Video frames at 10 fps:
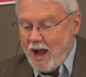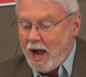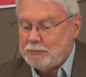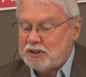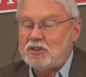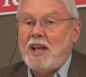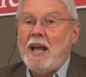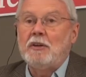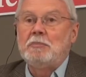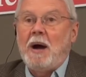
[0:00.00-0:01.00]
I'm just
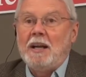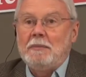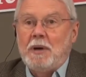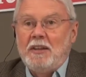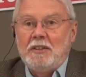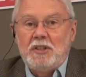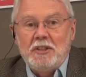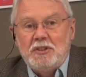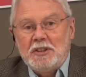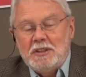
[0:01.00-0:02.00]
staggered by the
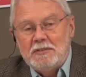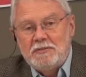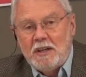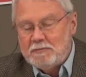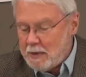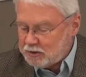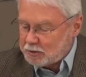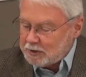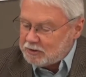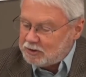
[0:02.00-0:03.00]
density of
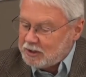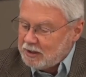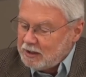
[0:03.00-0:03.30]
measurements.